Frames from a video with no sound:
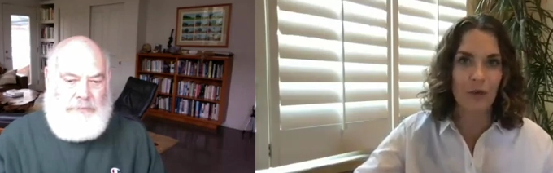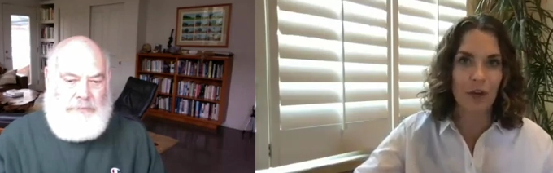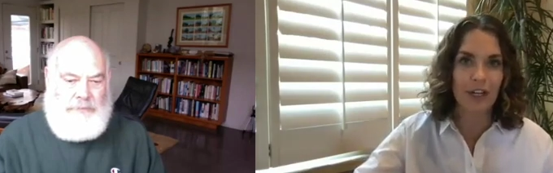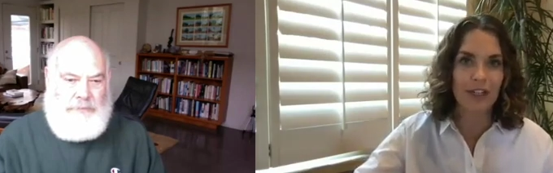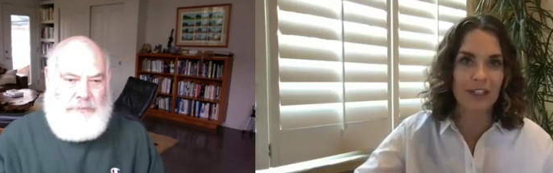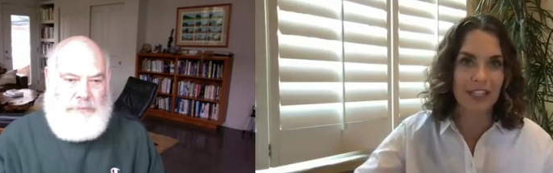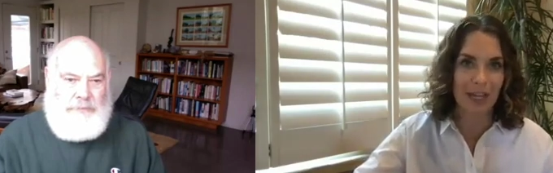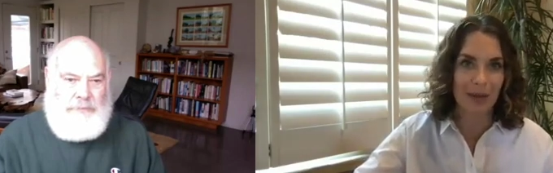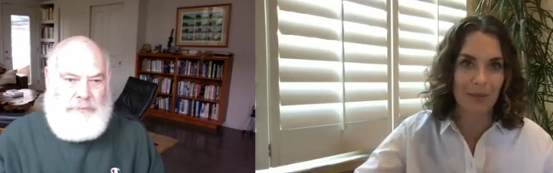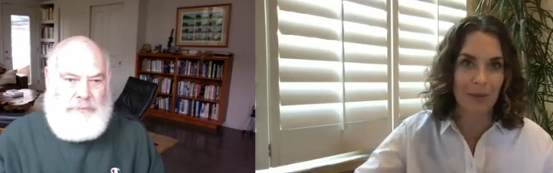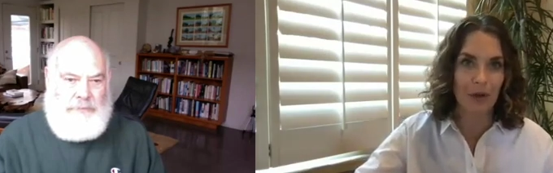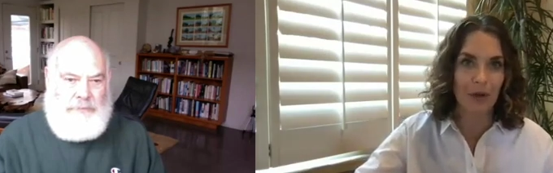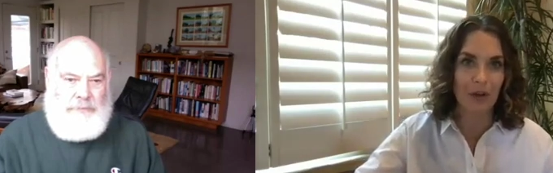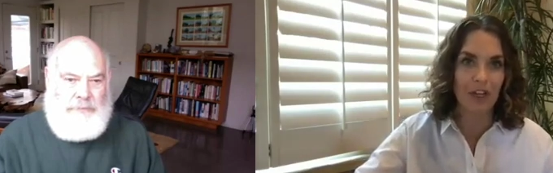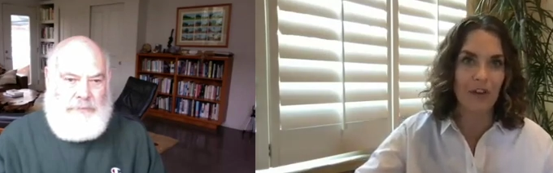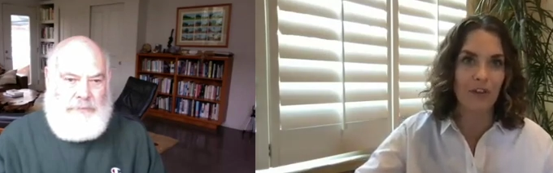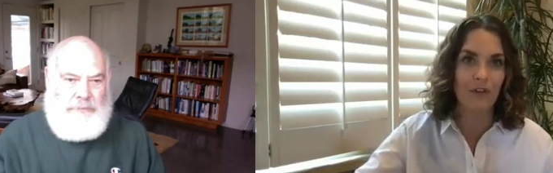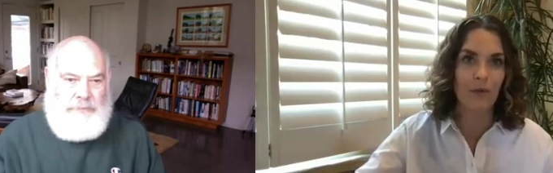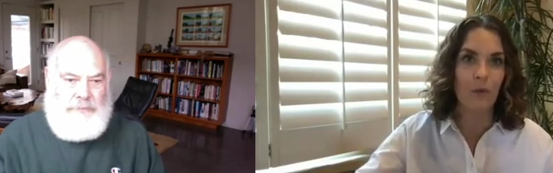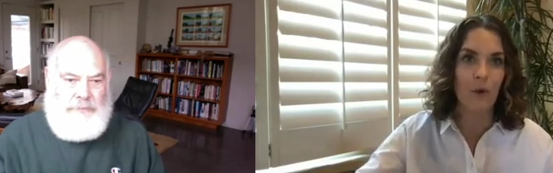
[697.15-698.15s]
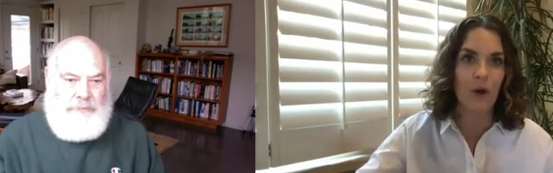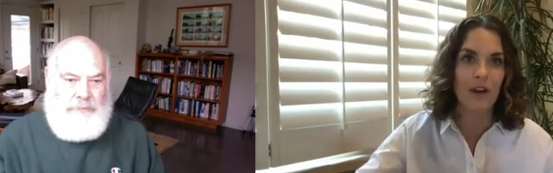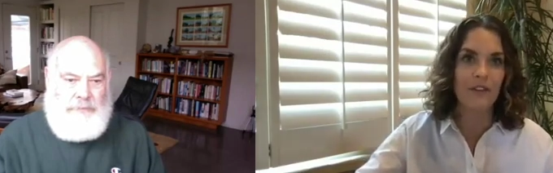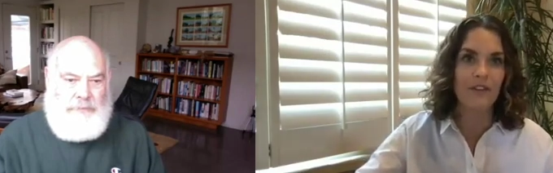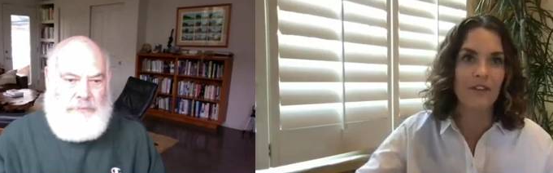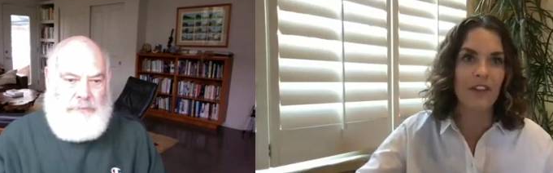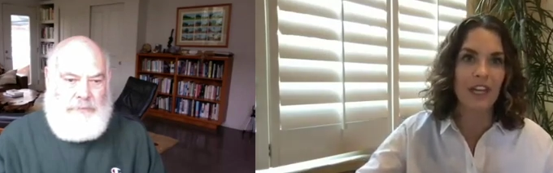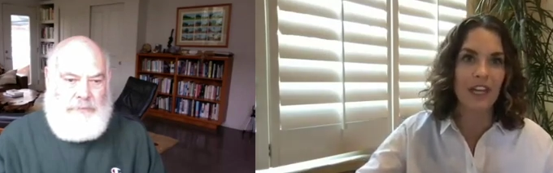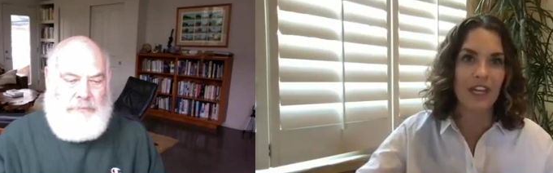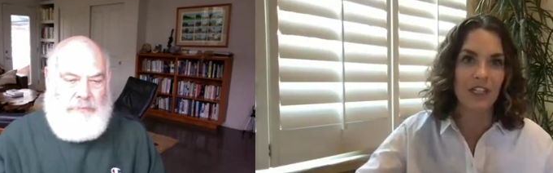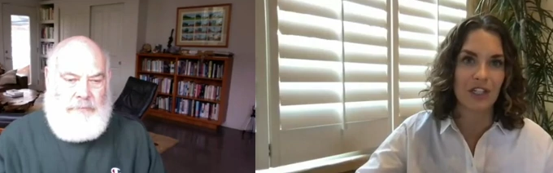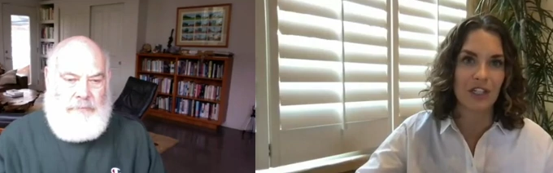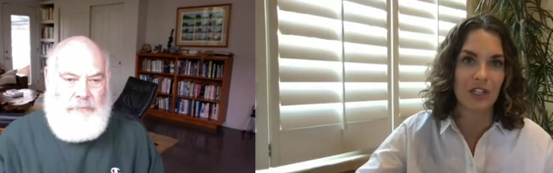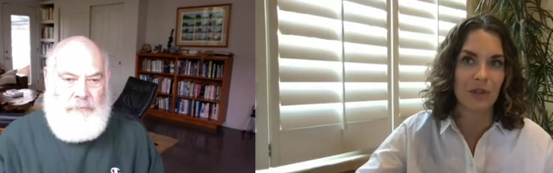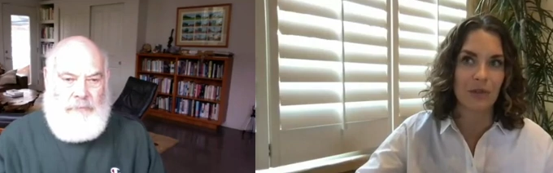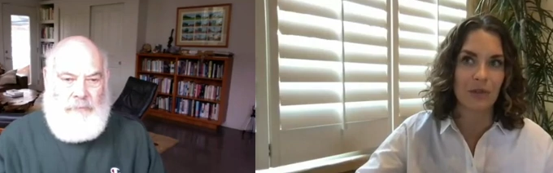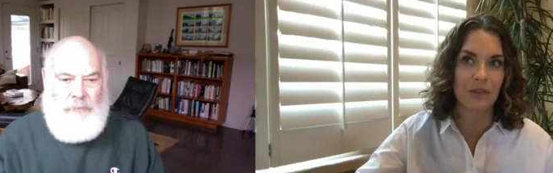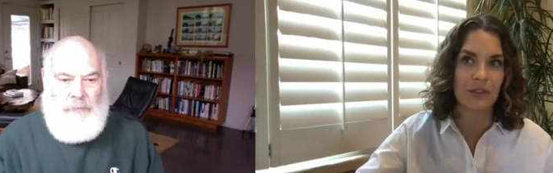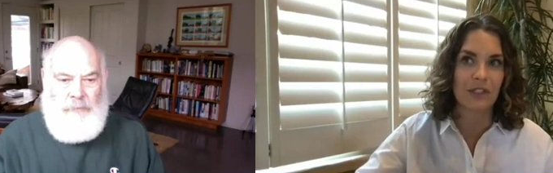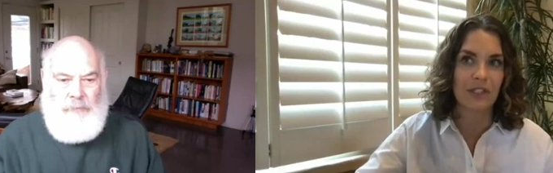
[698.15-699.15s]
Speaker 1: For example, if one of
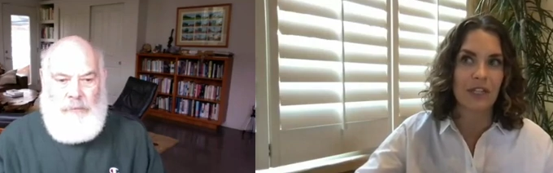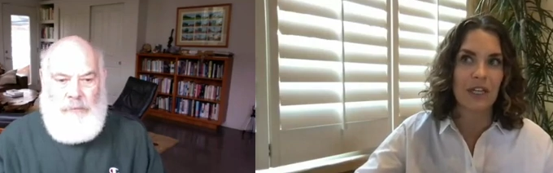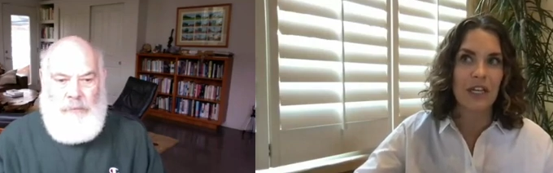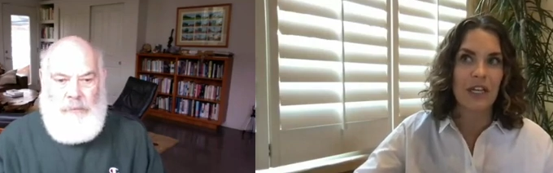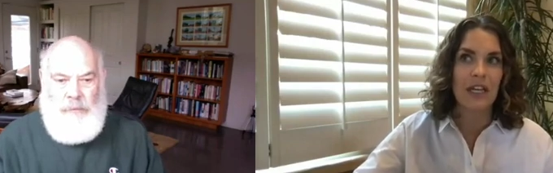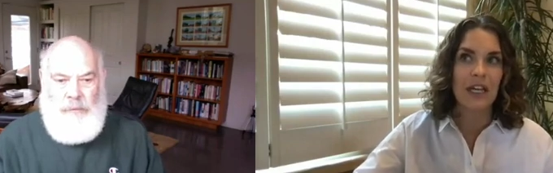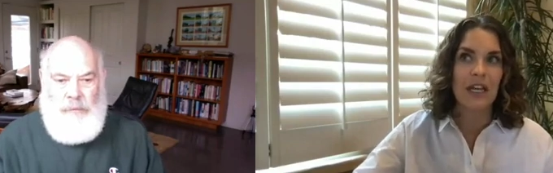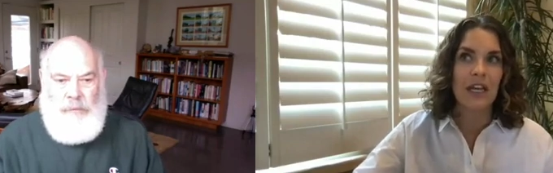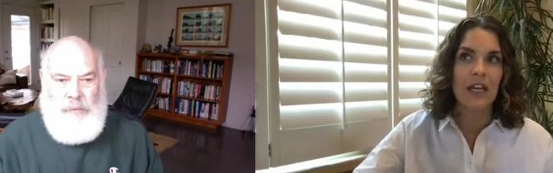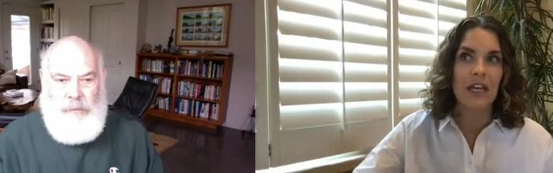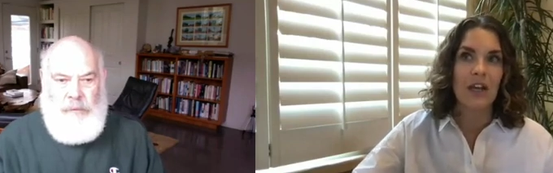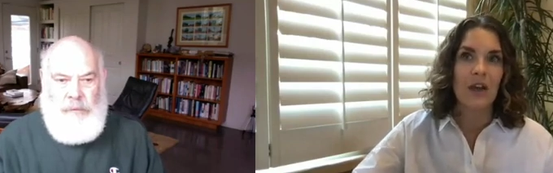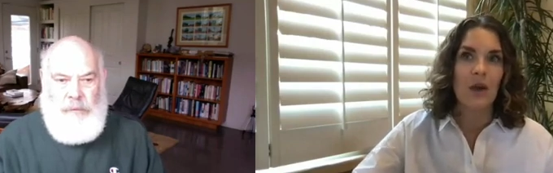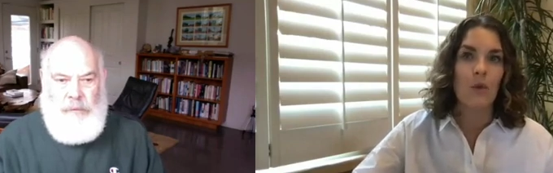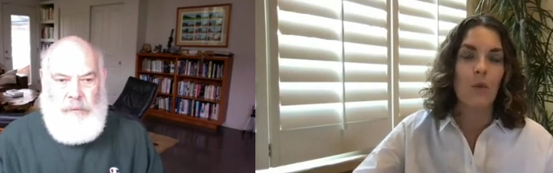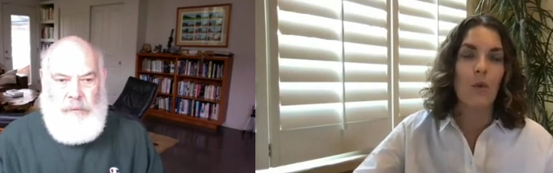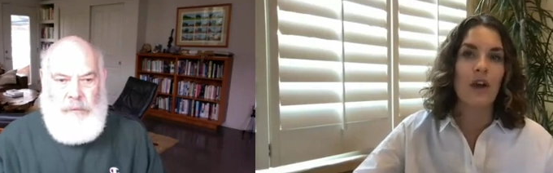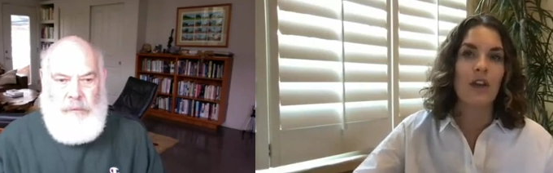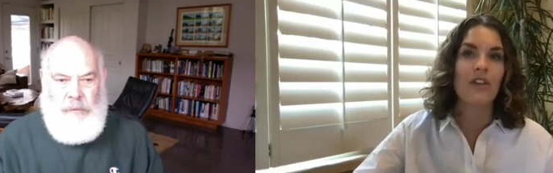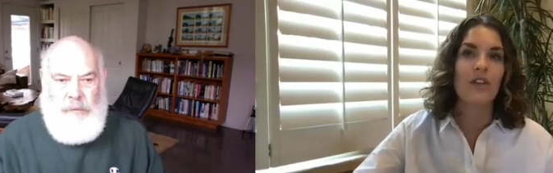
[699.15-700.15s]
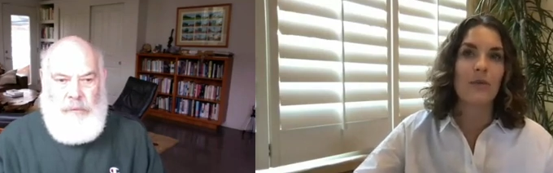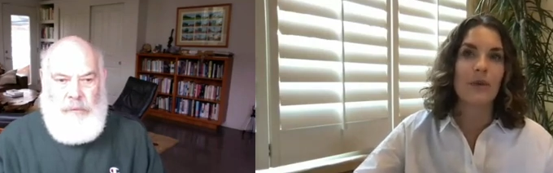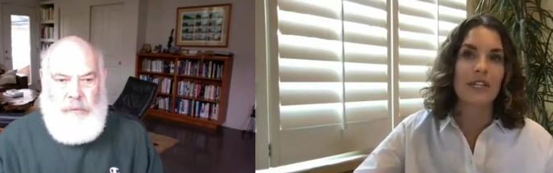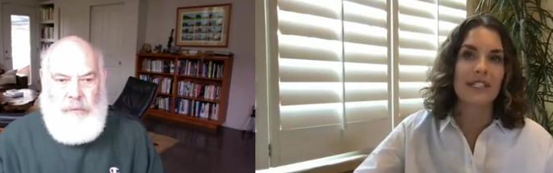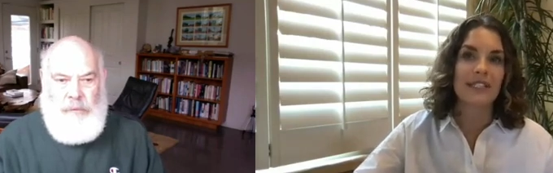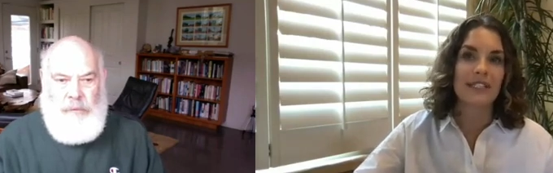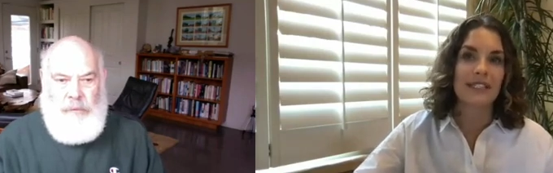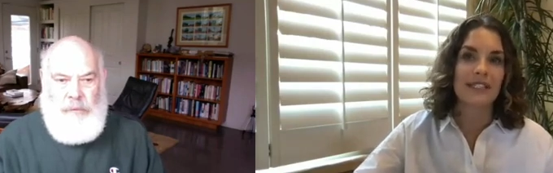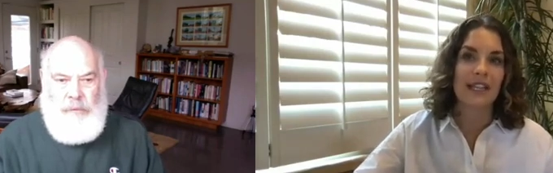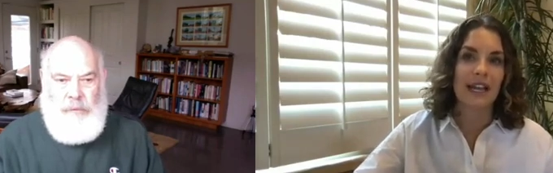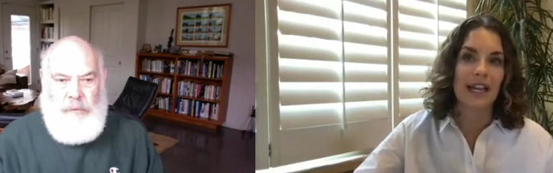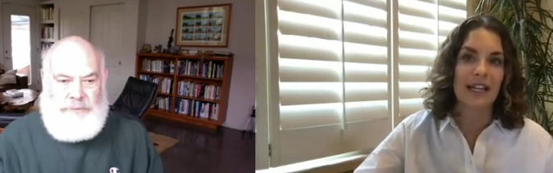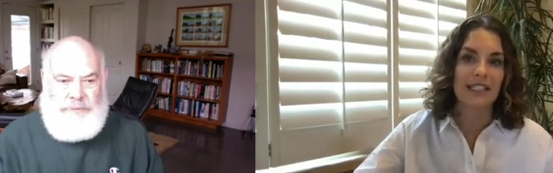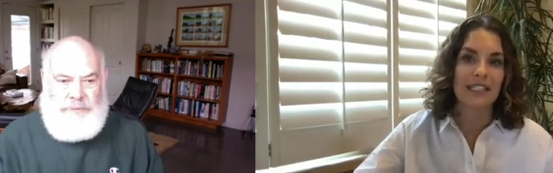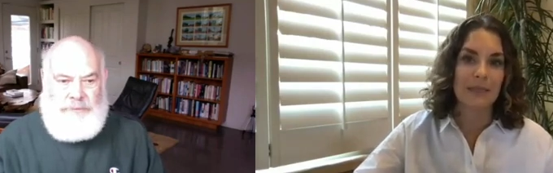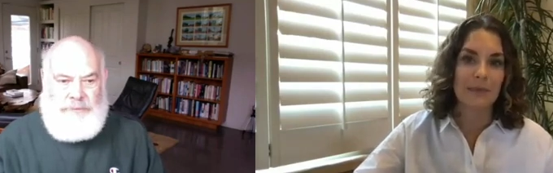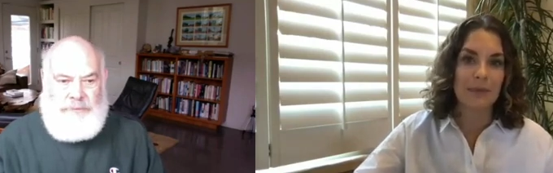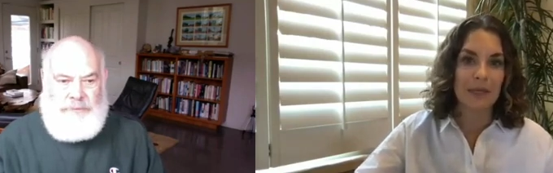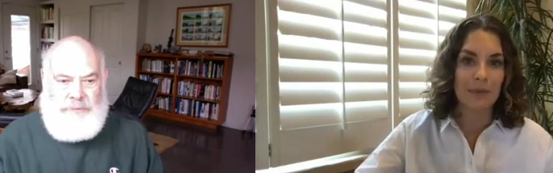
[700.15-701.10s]
the reasons that I see